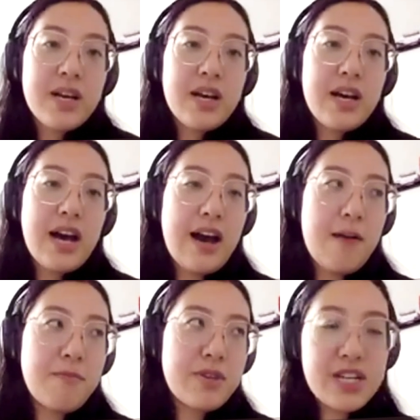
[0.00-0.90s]

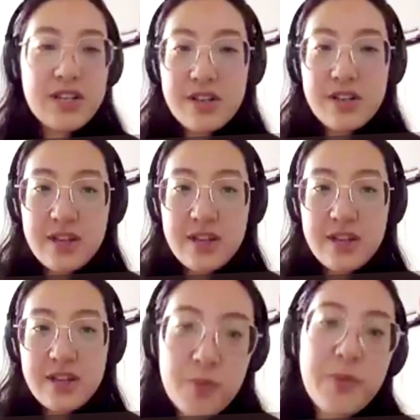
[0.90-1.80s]
um, you can kind
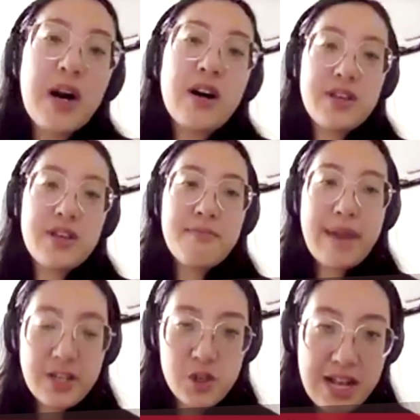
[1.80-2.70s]
of group all the
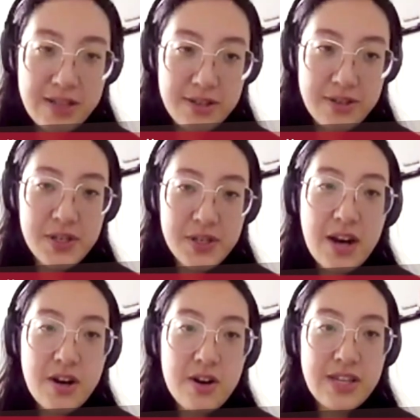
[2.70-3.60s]
main trends
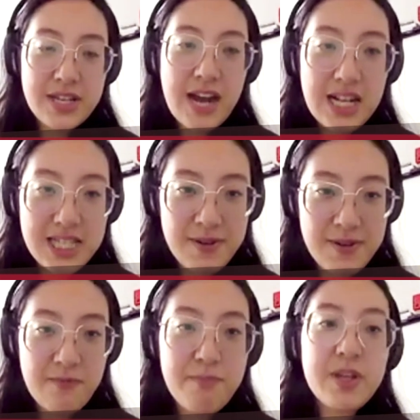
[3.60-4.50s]
under this concept
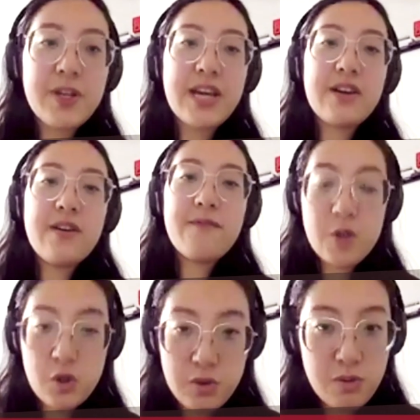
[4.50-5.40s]
of building
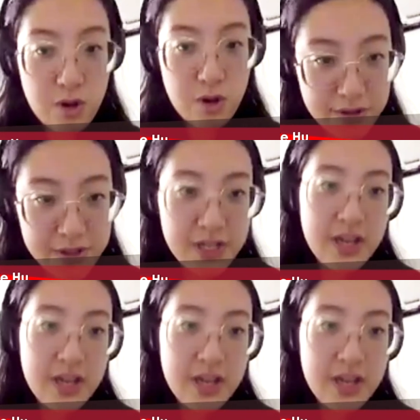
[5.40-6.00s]
virtual worlds.